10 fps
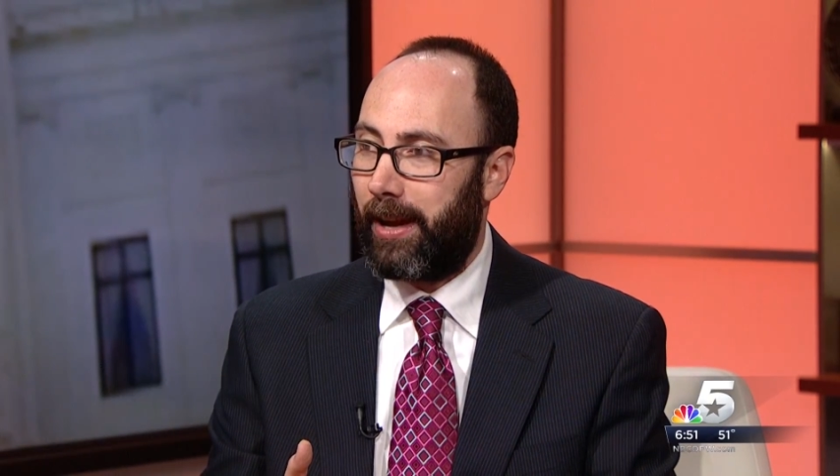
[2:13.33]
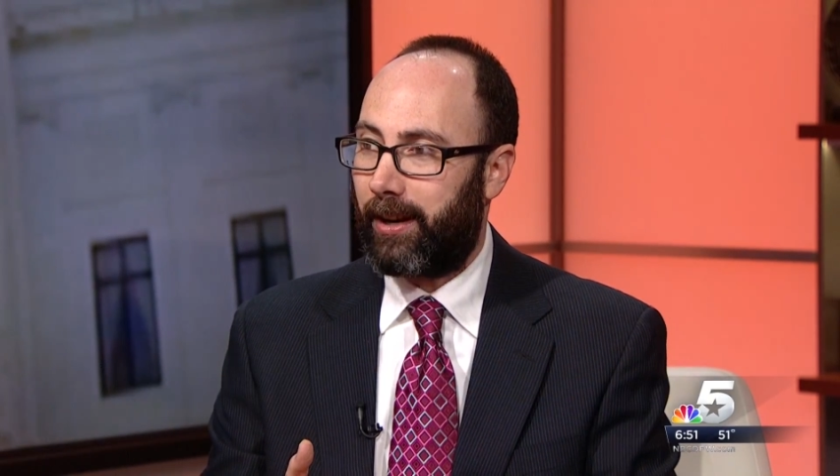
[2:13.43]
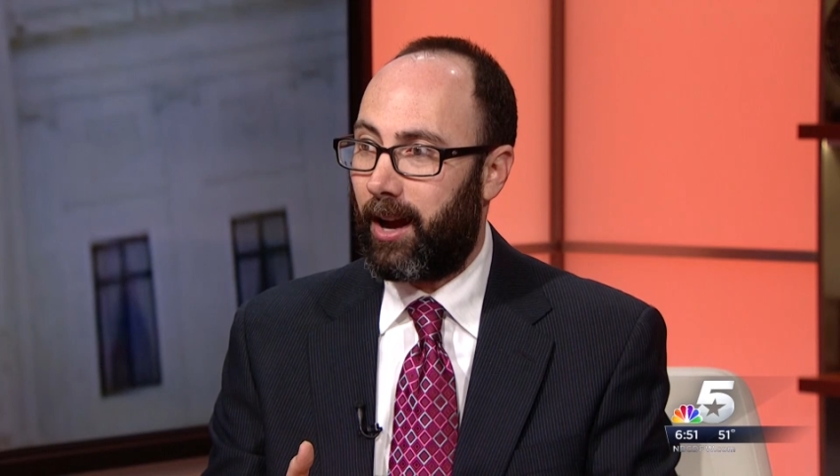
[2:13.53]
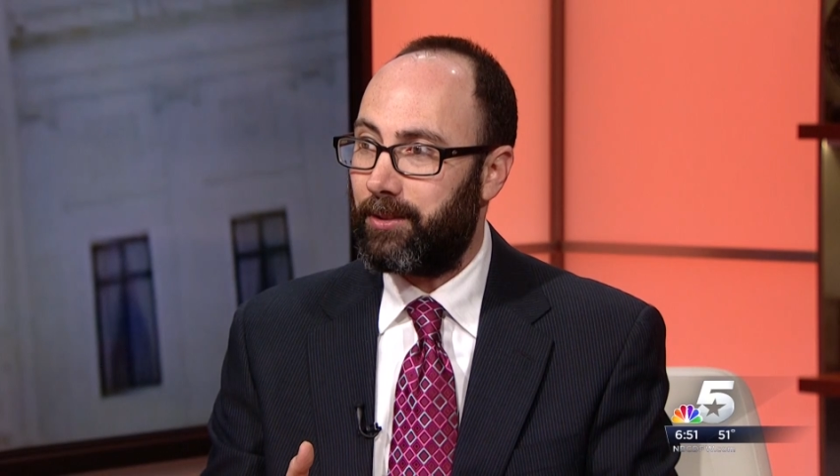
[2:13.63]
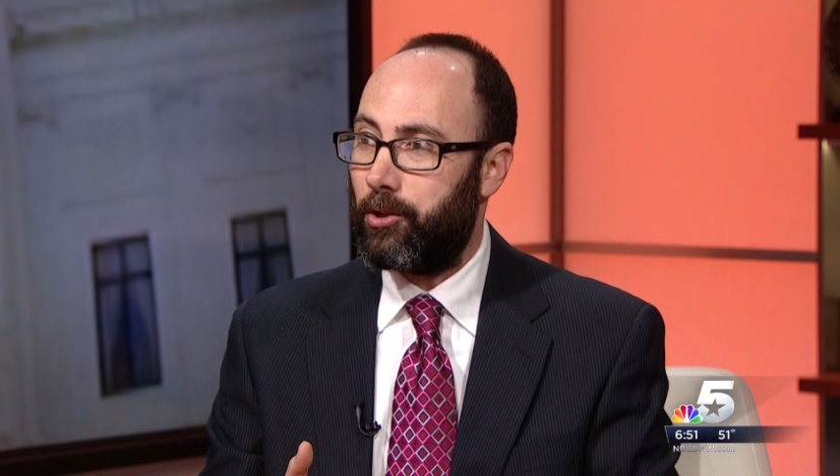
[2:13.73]

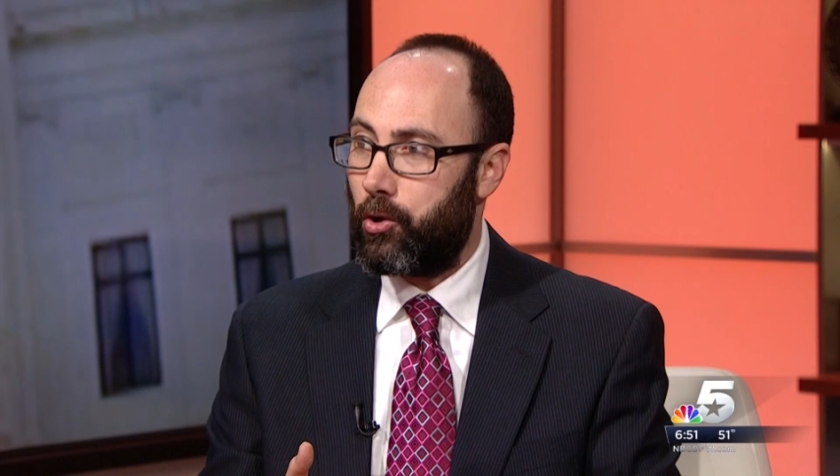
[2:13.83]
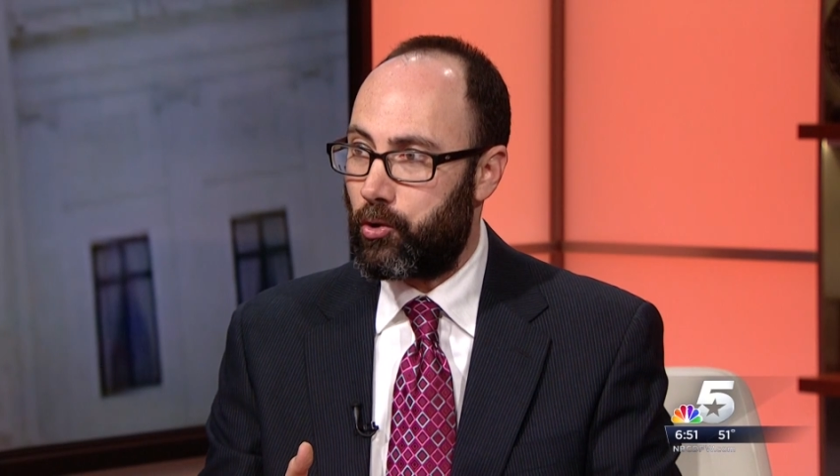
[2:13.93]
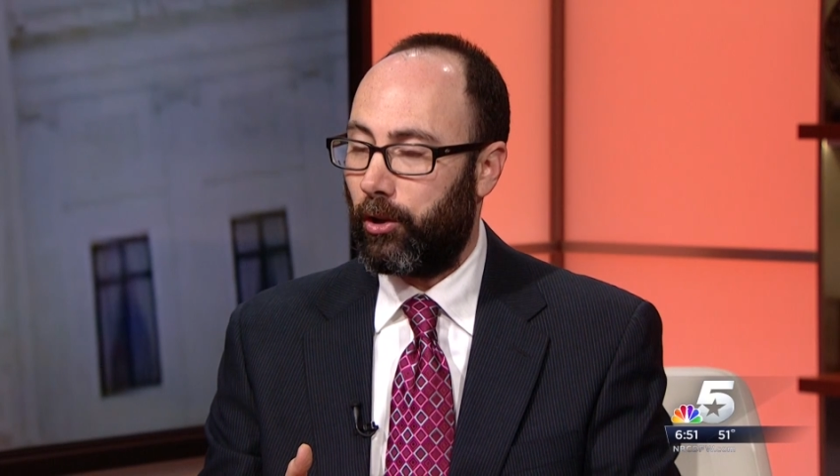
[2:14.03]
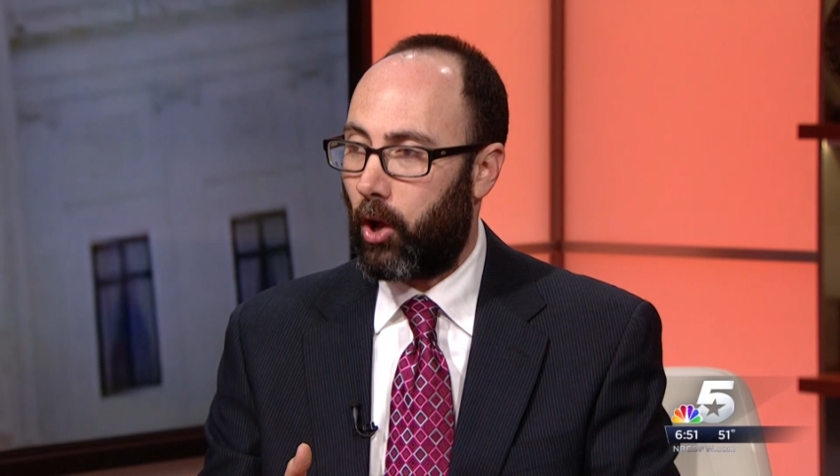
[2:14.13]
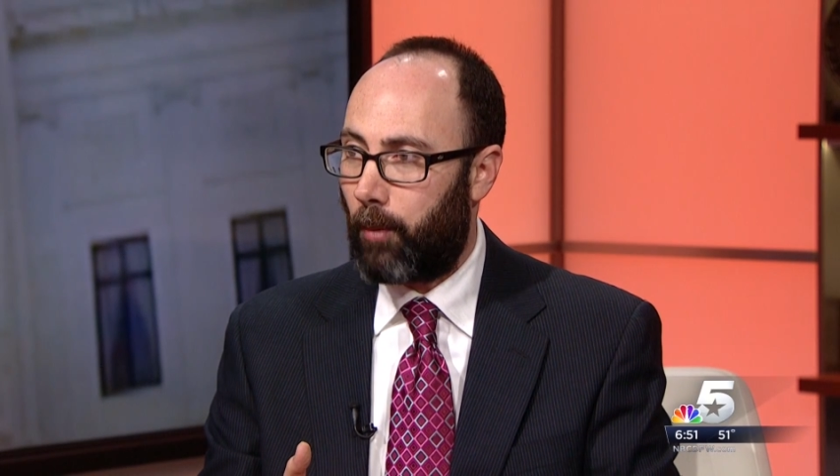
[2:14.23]

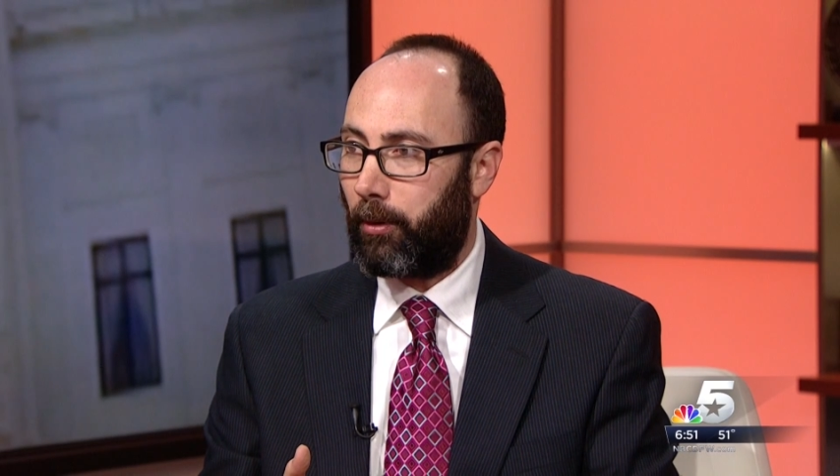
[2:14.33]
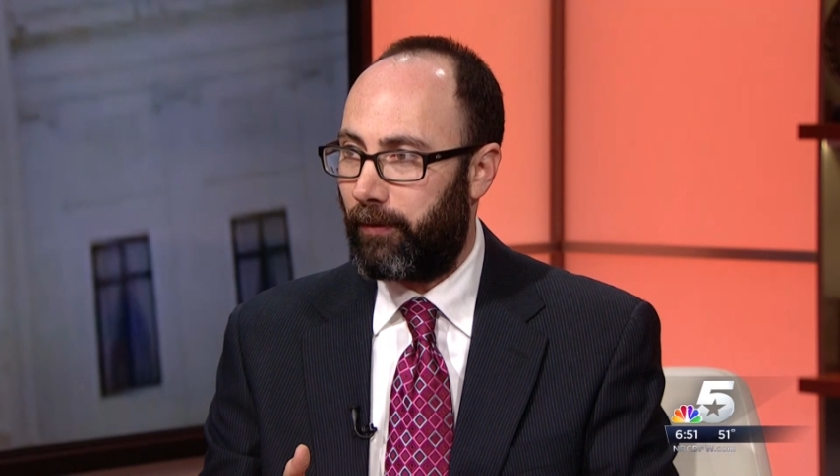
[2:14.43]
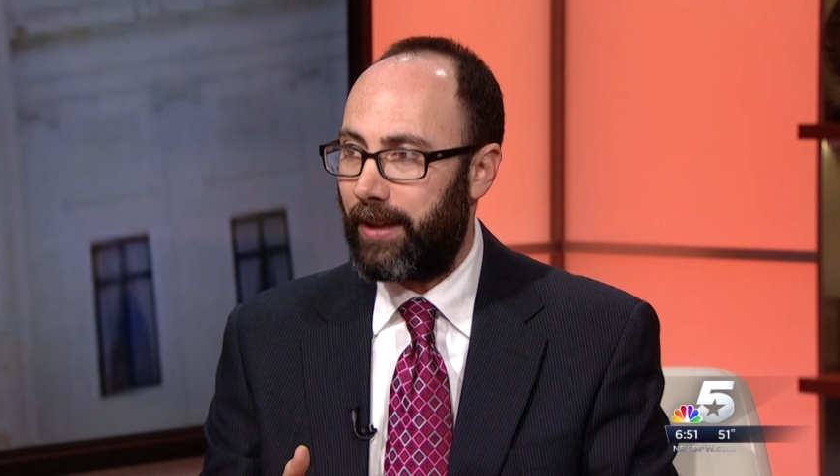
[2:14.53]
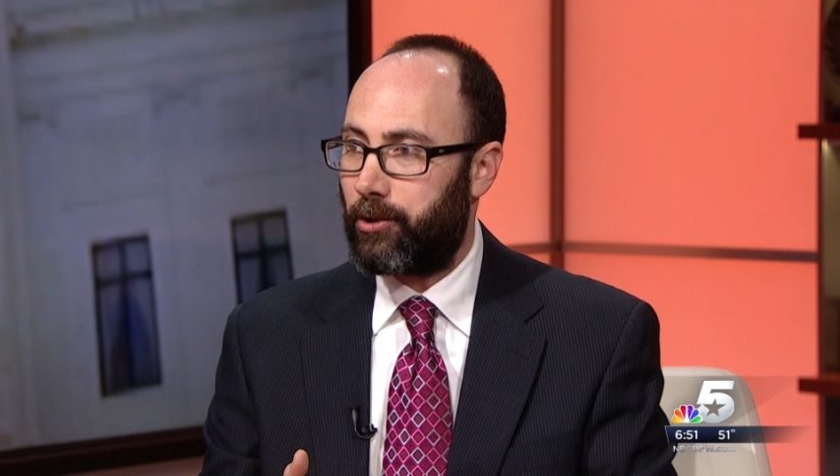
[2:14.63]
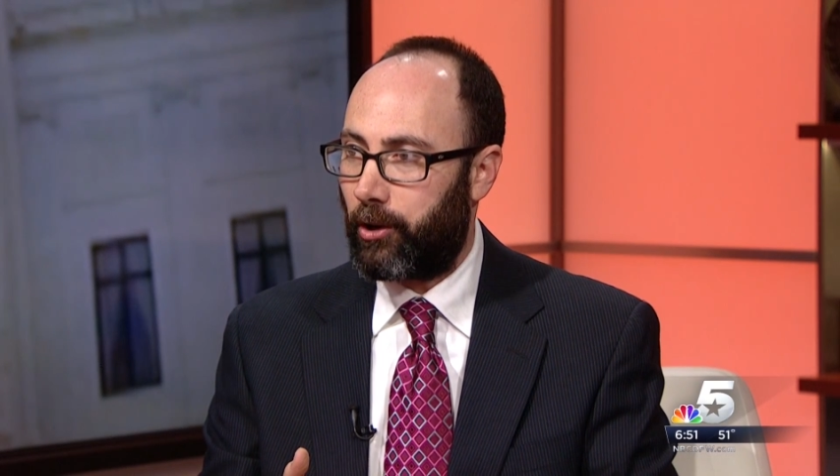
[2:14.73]
constitutional law
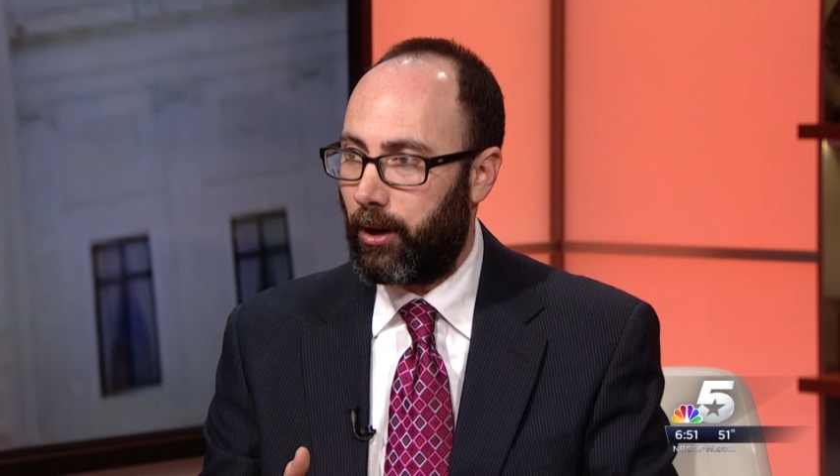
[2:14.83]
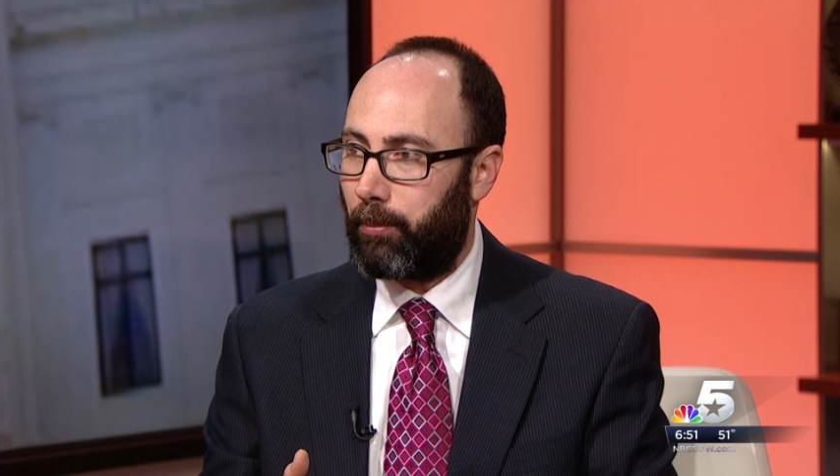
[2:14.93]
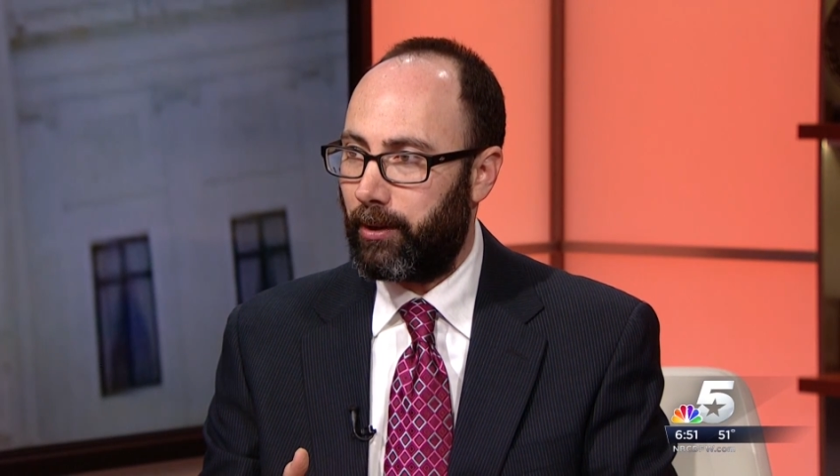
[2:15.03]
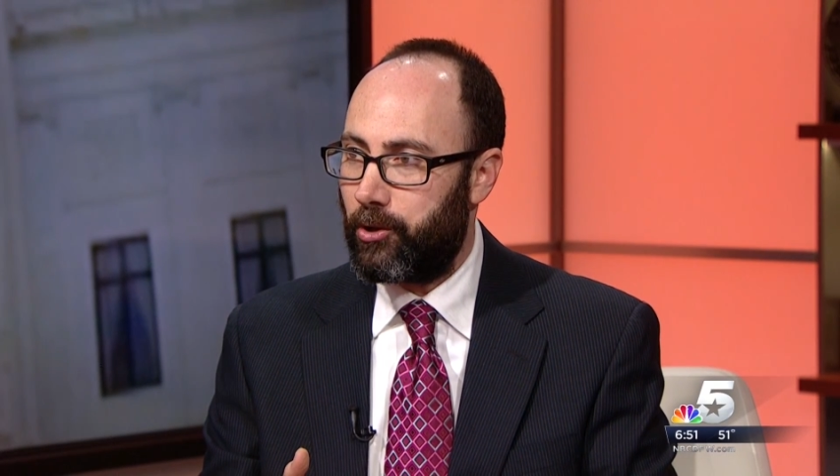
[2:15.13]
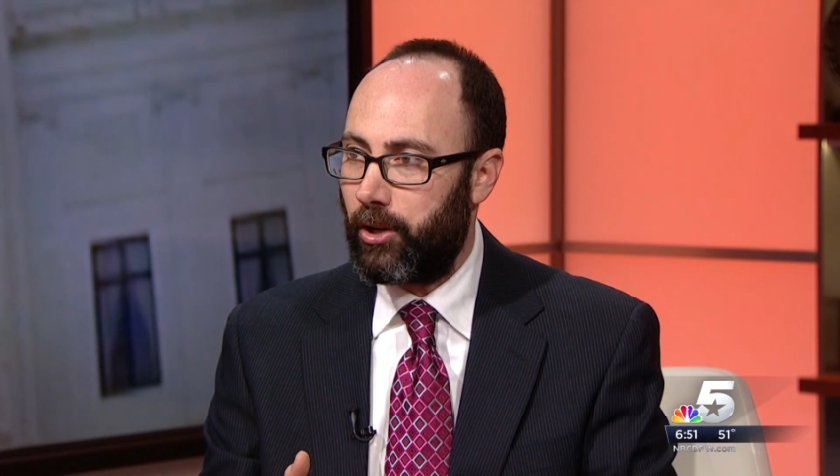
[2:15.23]
professor could
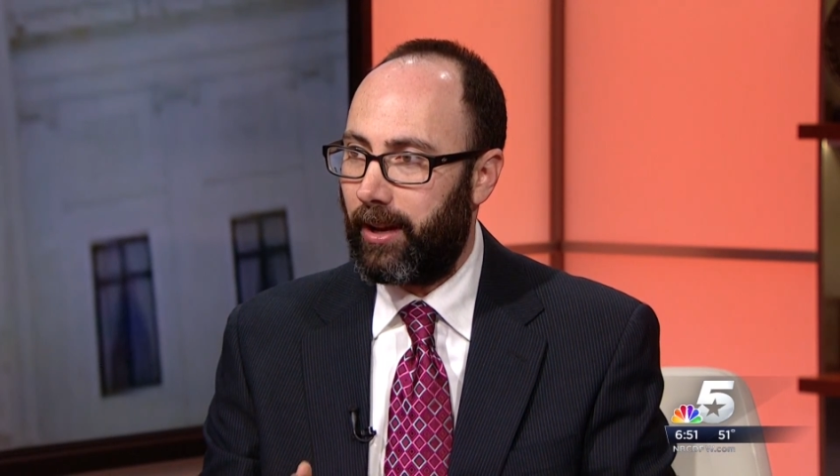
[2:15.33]
appreciate.